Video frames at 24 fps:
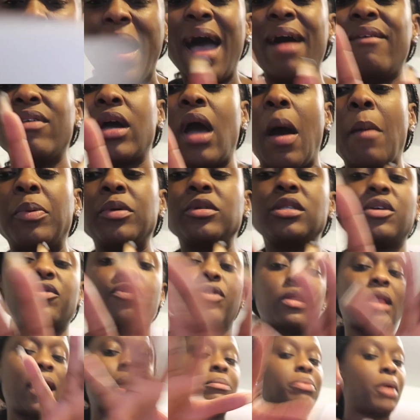I have a couple
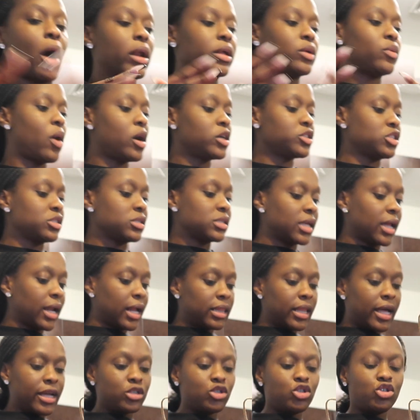different like body washes that I
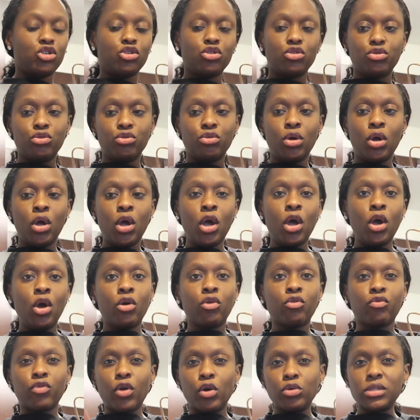like to
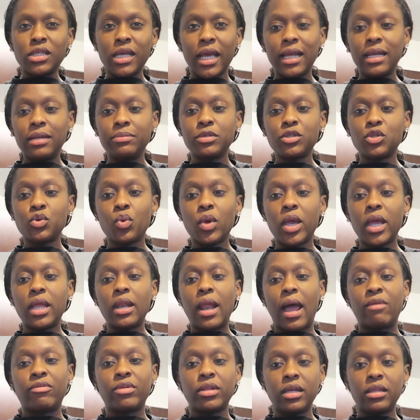rotate in between.
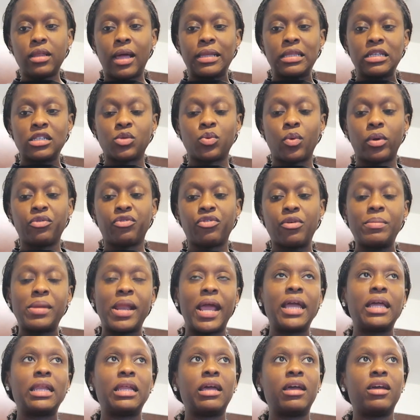I really like this one from
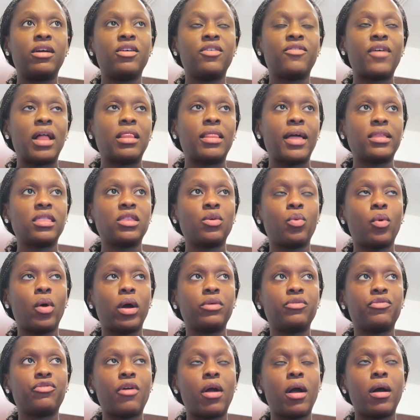Native. I like the
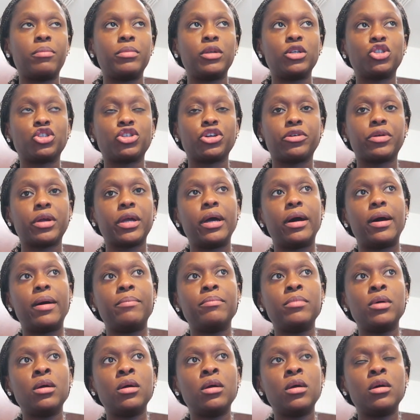one from
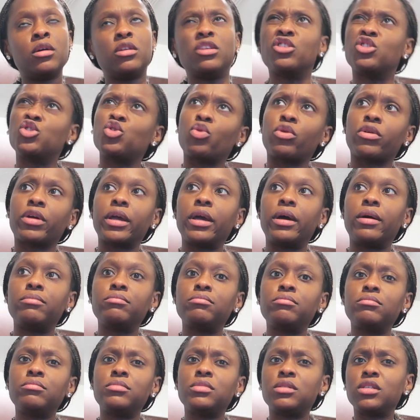Naturium.
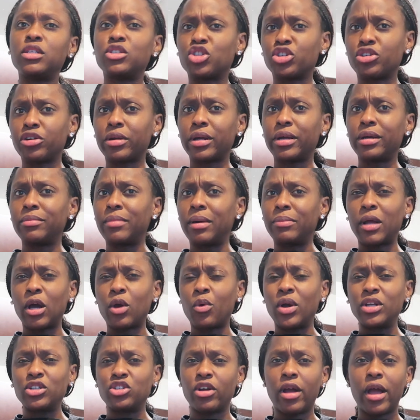Naturium, Naturium, I'm not
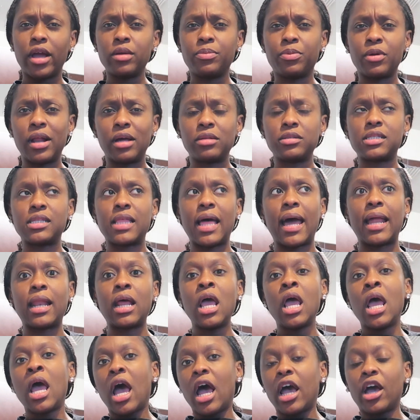quite sure how you pronounce that.
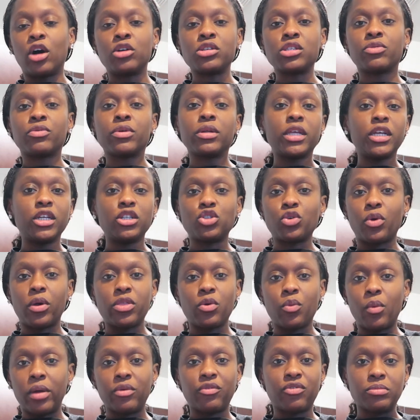I also really enjoy the
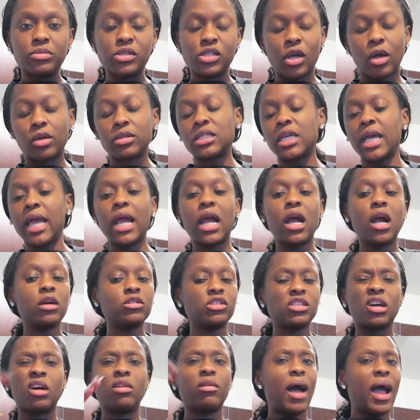one from
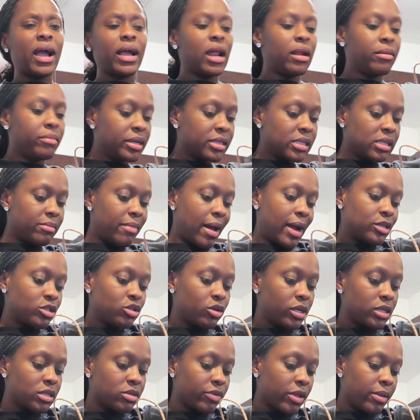Saltair, so I kind of mix and match, so
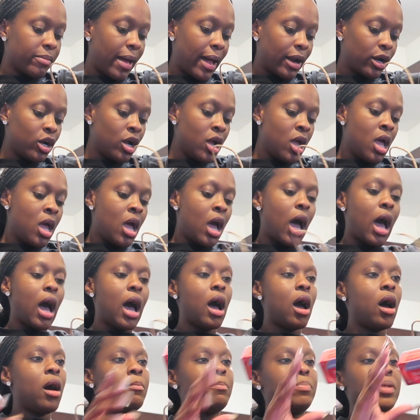it doesn't really matter.
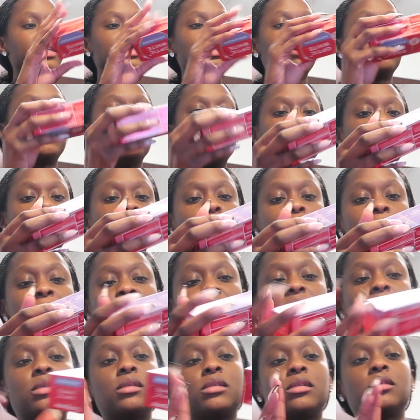Um, picked up some
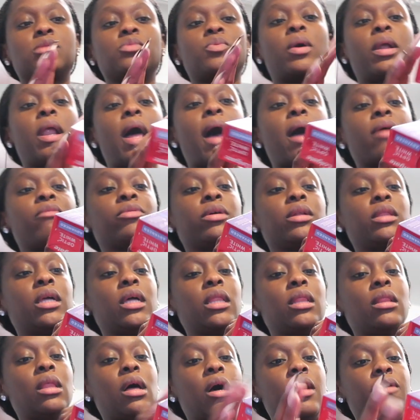toothpaste. This is what I really
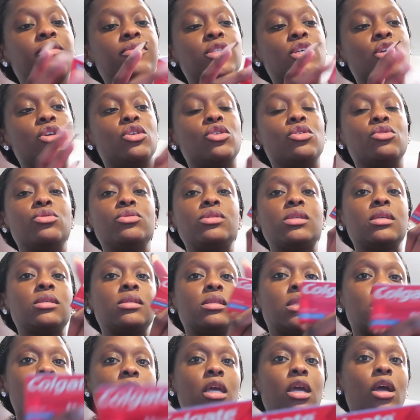love to use is
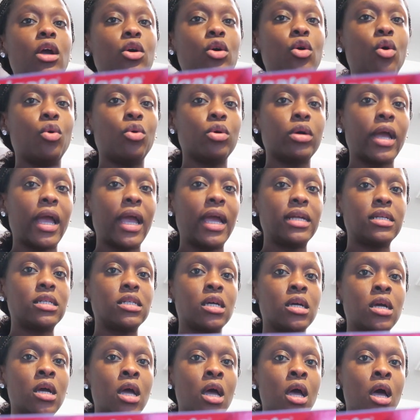the
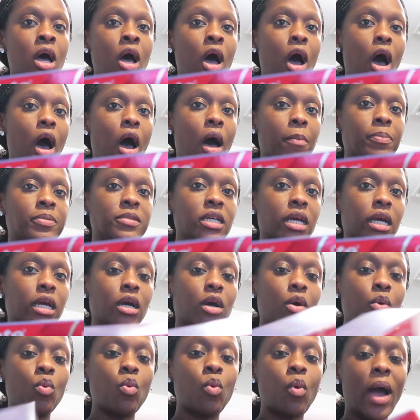Colgate Optic
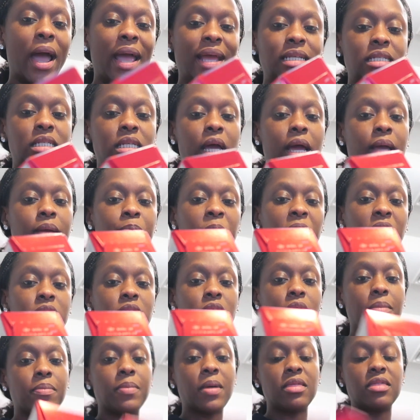White. I picked
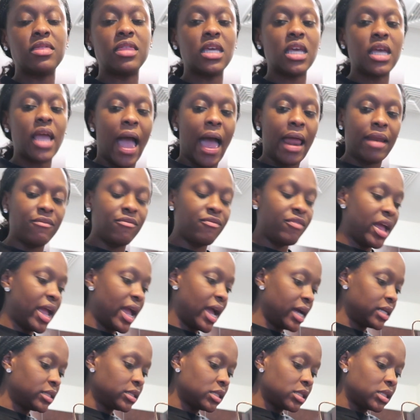up the
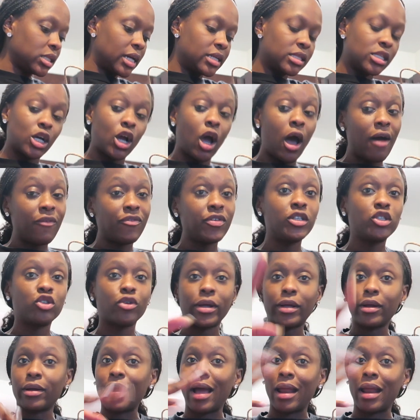Advanced as a coffee drinker.